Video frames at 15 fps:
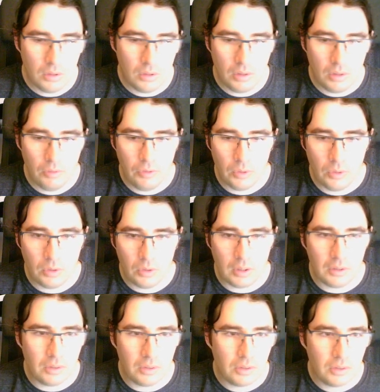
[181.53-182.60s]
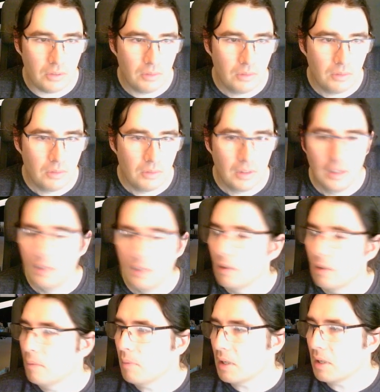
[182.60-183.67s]
feels like I
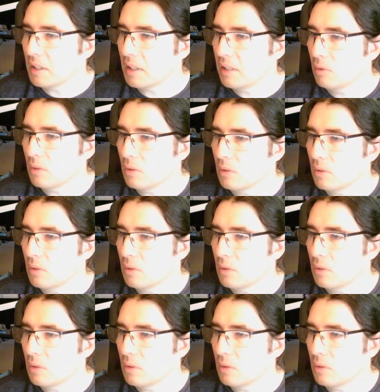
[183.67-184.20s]
might have killed it.